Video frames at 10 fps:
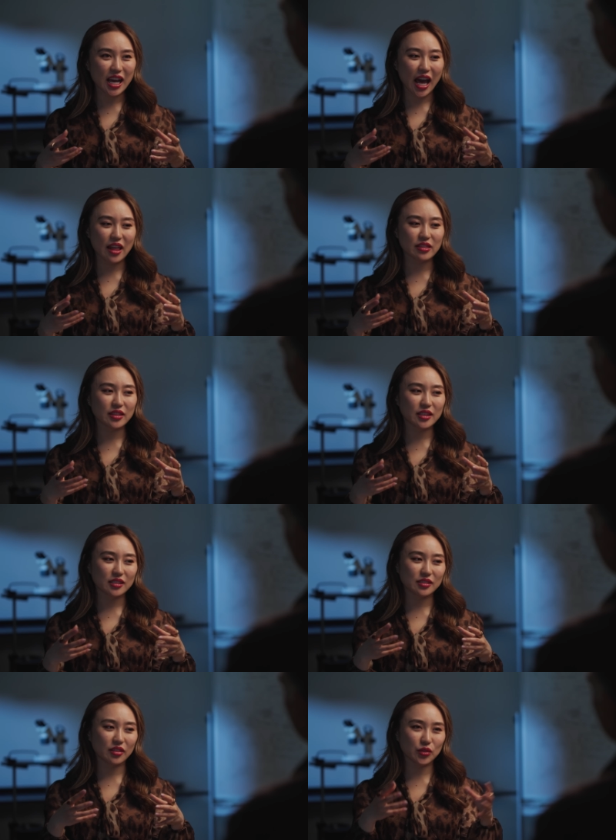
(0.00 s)
and
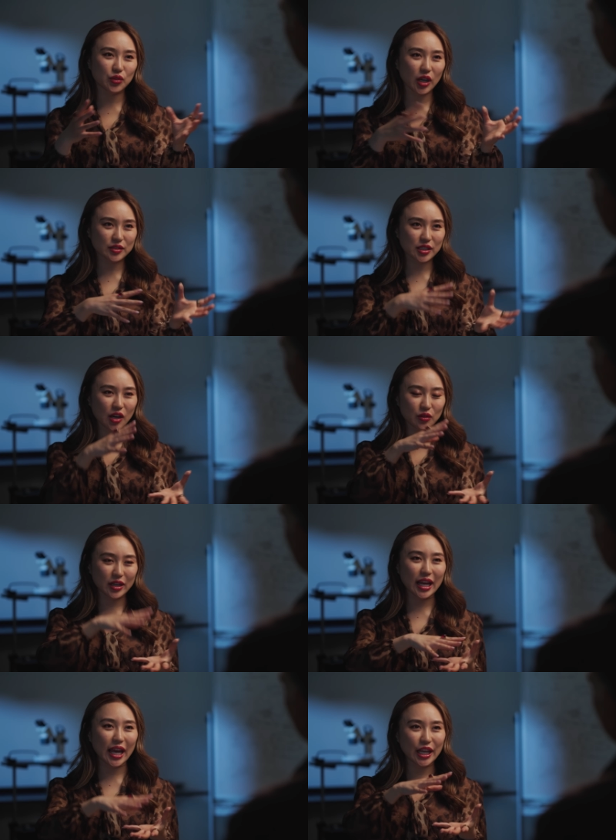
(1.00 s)
throughout
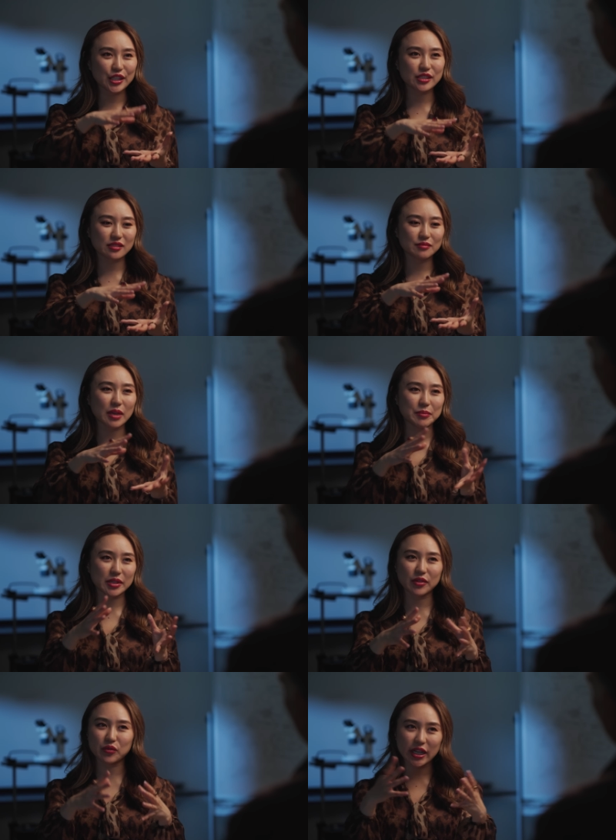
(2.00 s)
our age, maybe
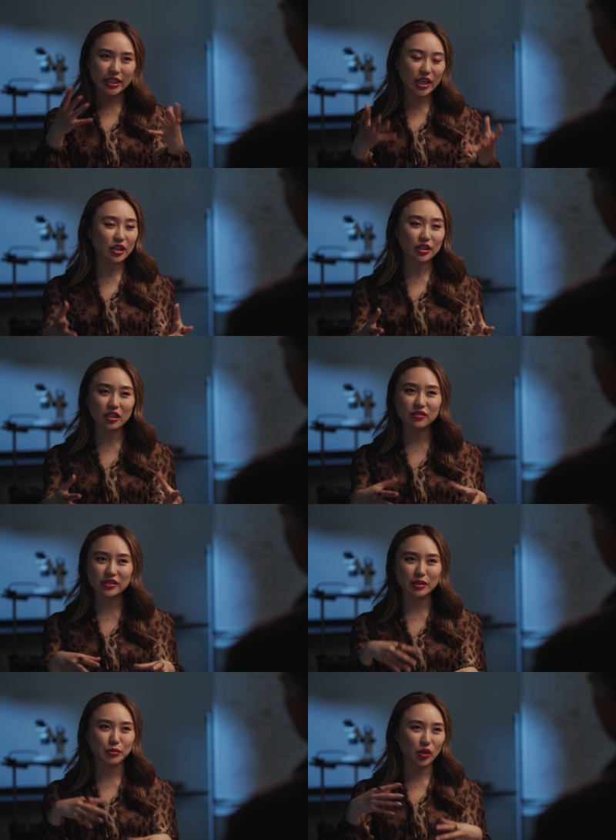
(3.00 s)
when we're younger, when
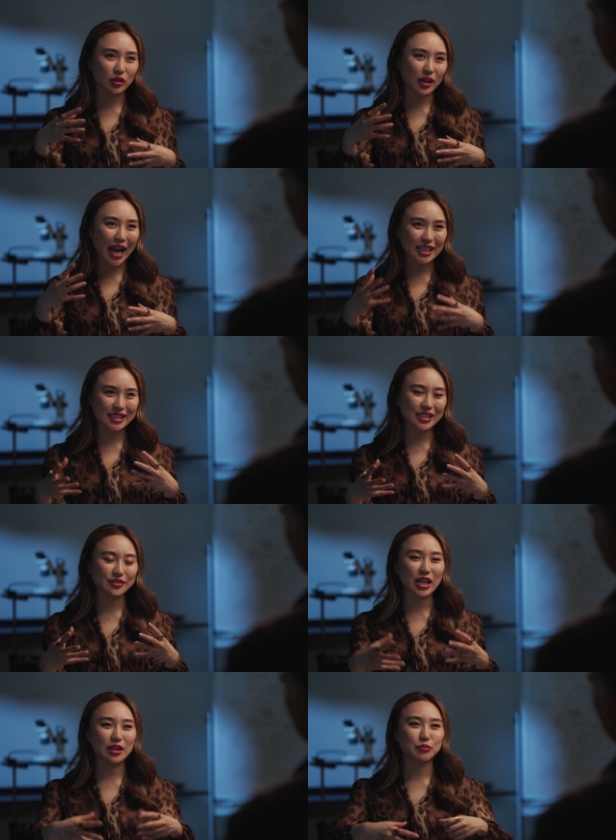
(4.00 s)
we're more active,
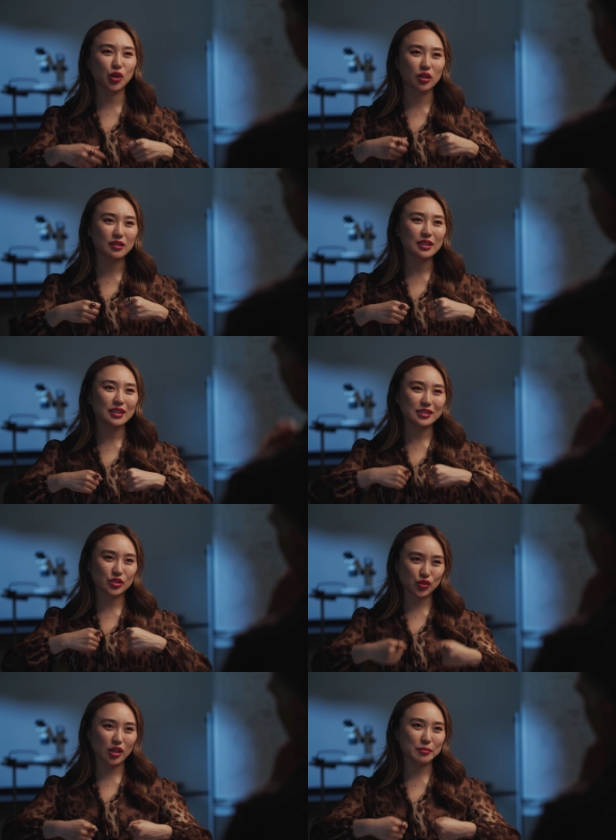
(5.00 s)
we have more
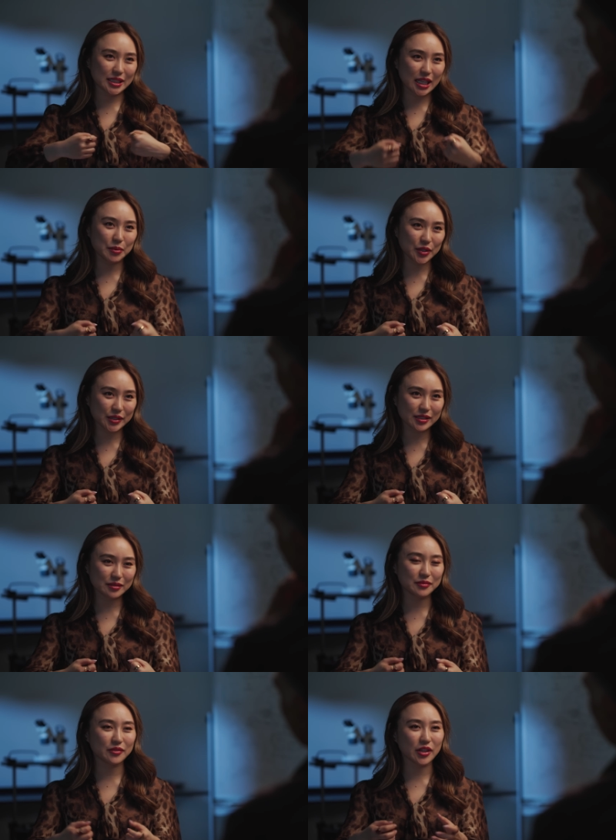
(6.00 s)
strong
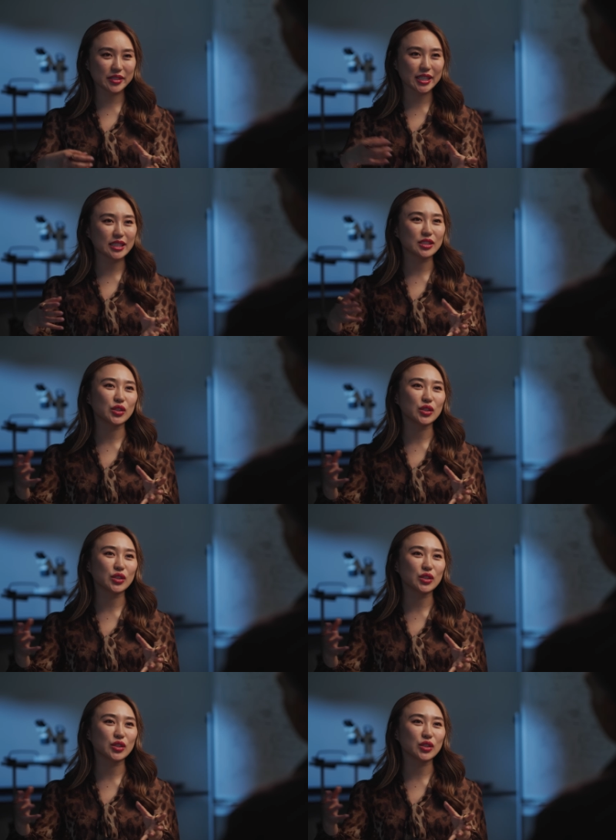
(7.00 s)
metabolism. When we're getting